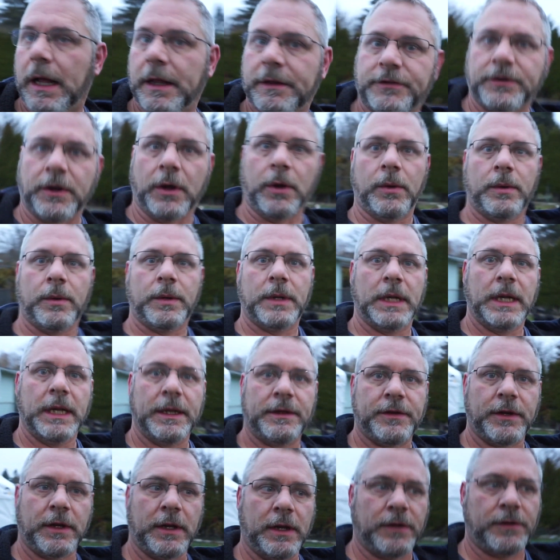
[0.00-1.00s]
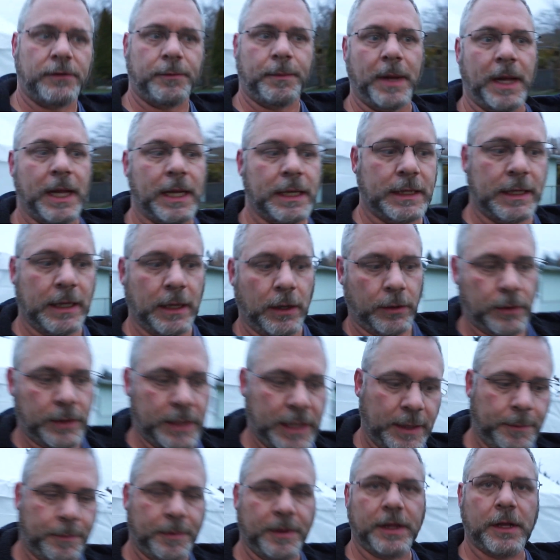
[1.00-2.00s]
So it's a good spot, you know,
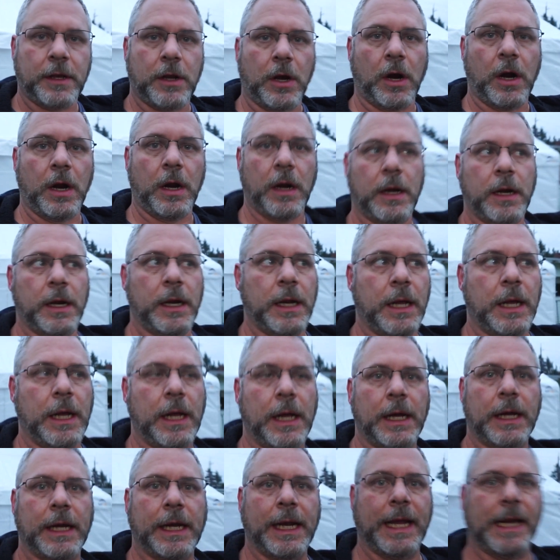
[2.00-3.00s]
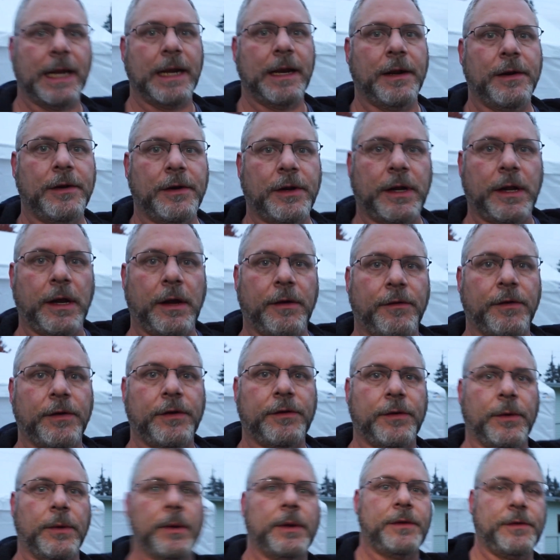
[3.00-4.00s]
keeping the car. Got it under cover
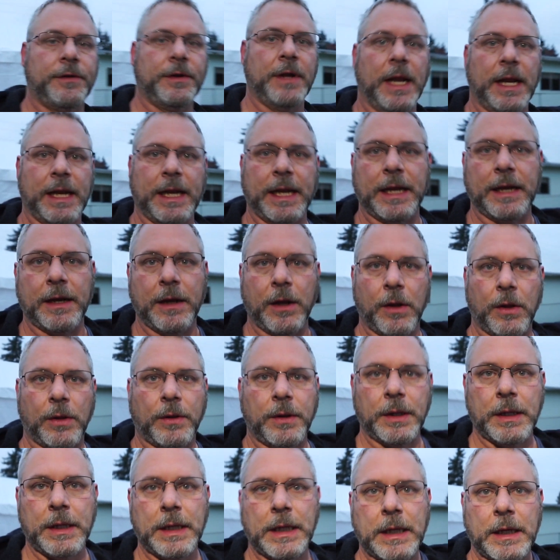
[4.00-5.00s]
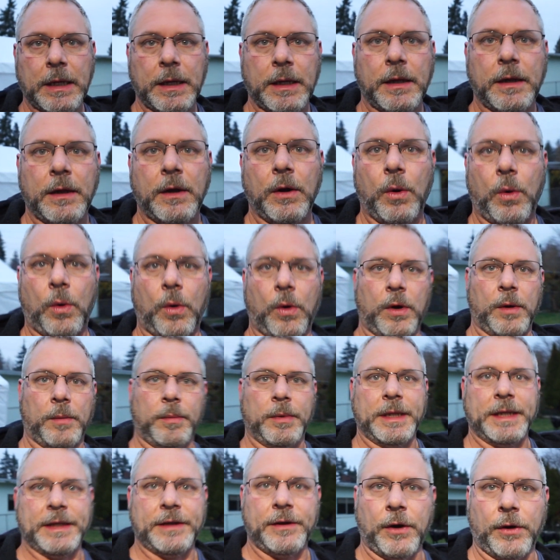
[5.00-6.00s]
so it's not getting all
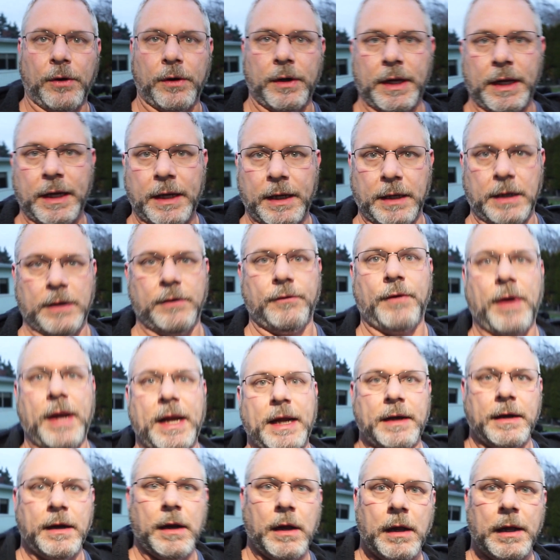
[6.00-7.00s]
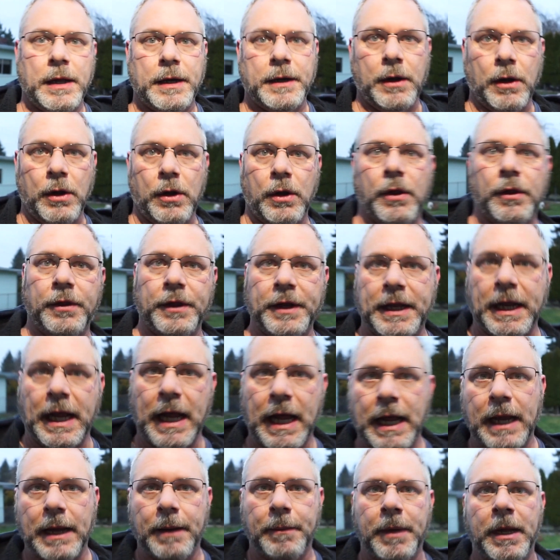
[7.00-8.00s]
horribly dirty and rained on all the
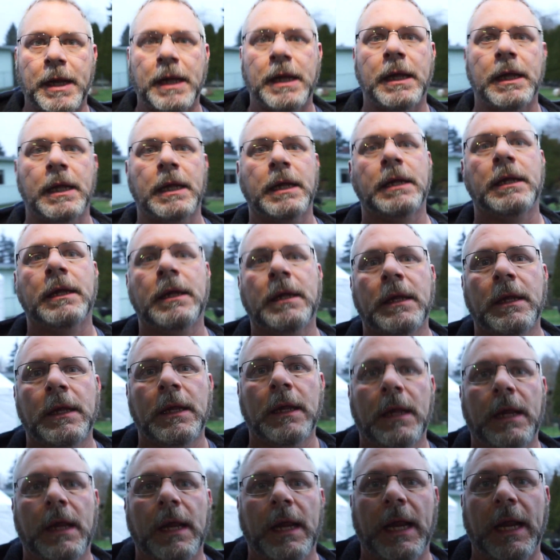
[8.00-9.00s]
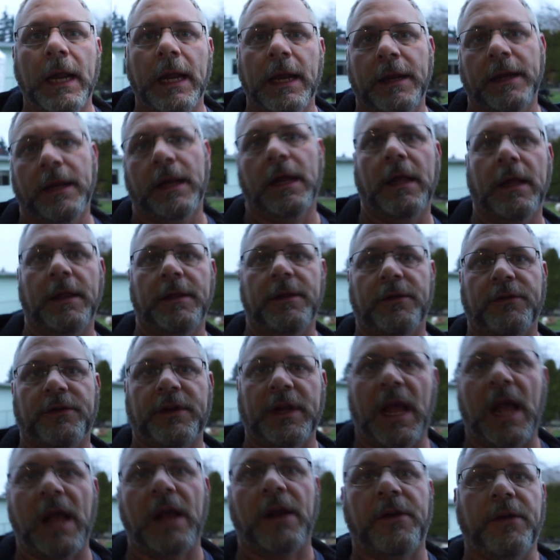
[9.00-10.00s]
time. And there's
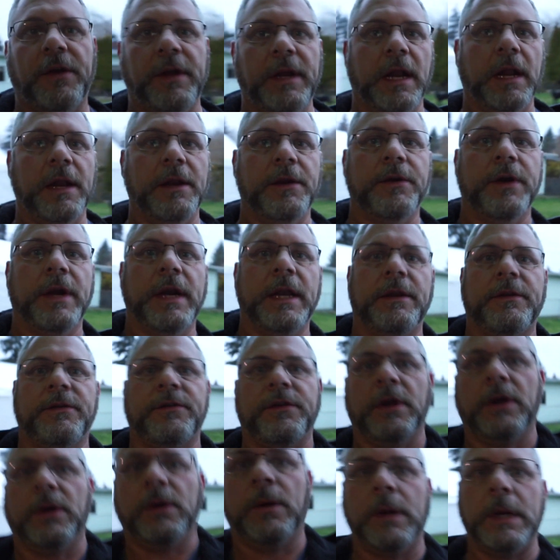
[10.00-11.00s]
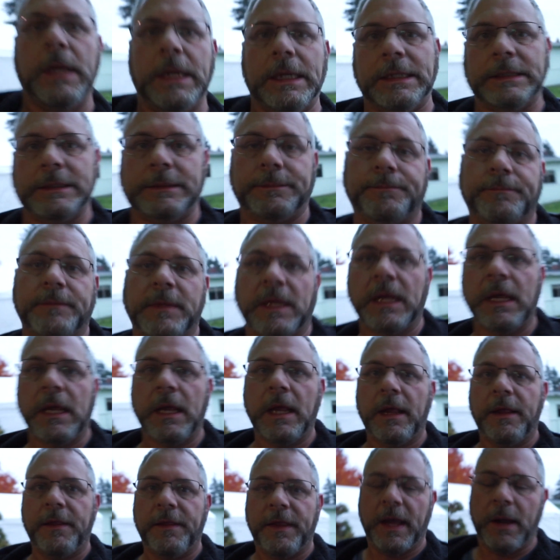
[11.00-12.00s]
concrete under it, so
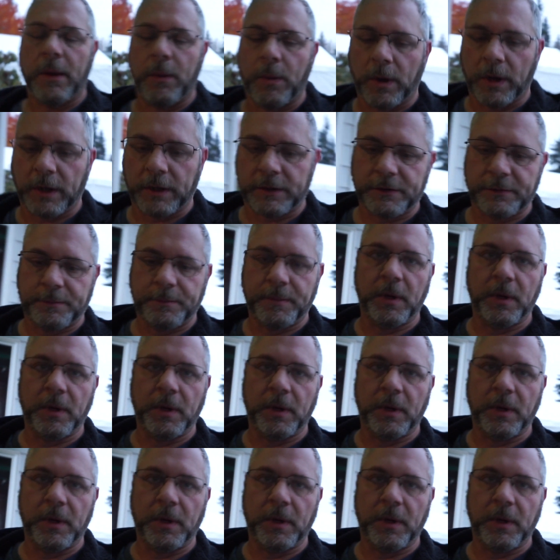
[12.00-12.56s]
that works.